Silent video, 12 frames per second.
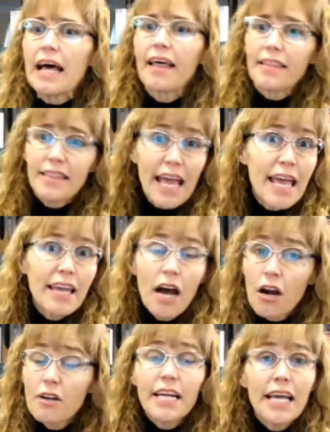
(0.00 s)
they
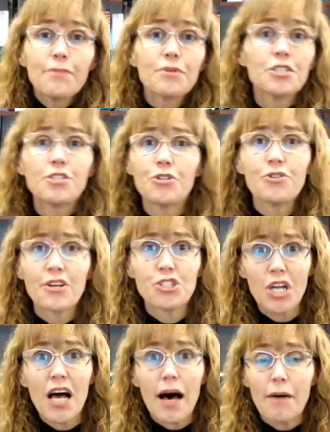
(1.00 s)
aren't able to do their
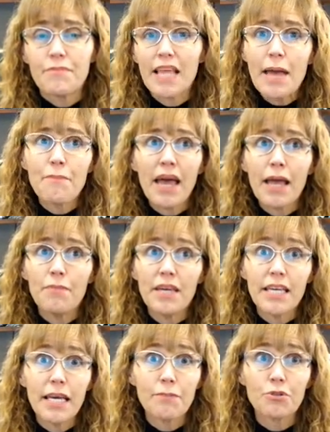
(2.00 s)
job. They may
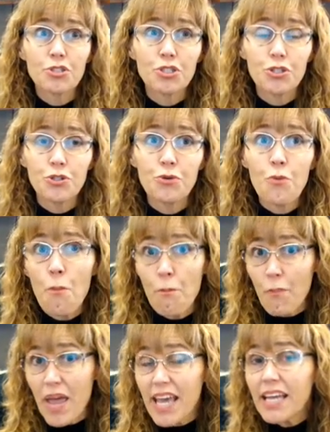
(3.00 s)
be able to
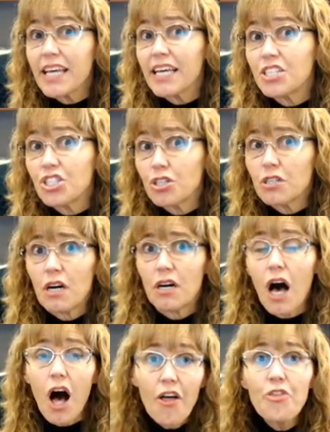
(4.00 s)
manage
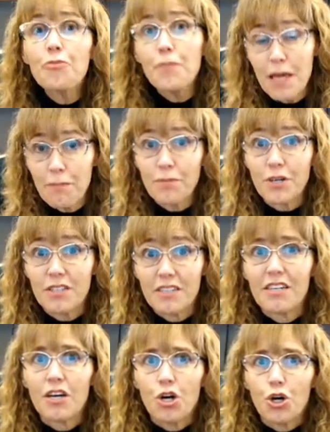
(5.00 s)
other people
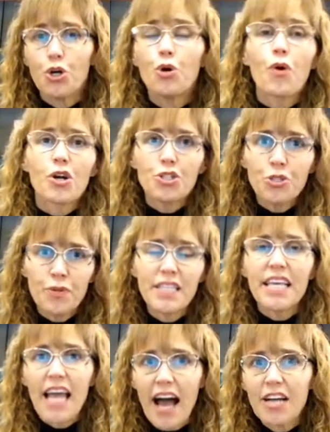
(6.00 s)
who are doing
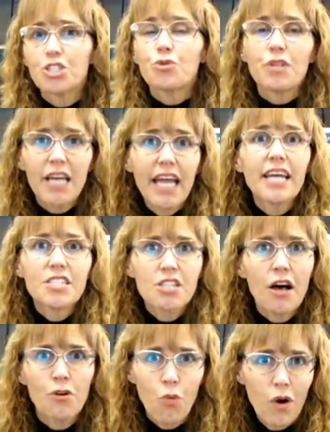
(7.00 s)
the actual
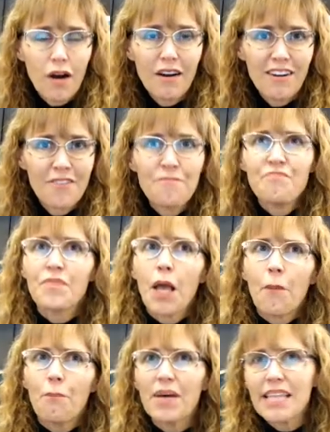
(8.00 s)
hands-on work,
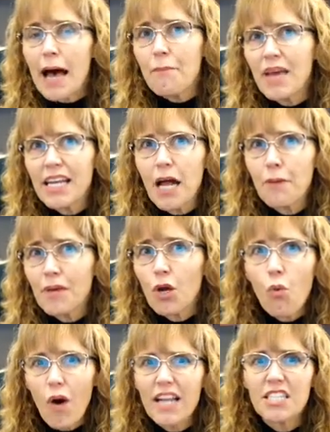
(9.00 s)
but that may not be
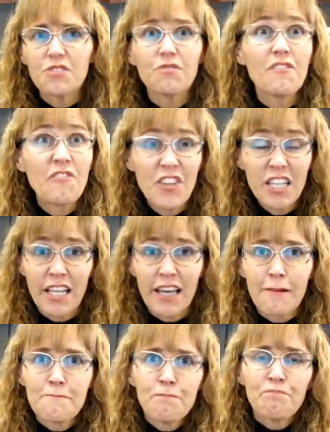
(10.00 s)
quite as
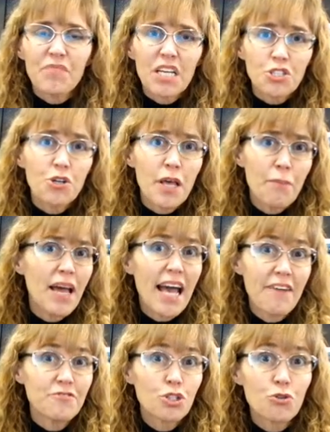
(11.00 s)
fulfilling. So they may
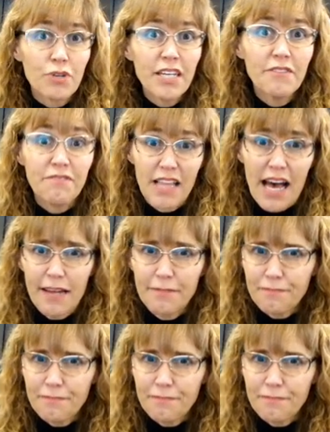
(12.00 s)
have to grieve that.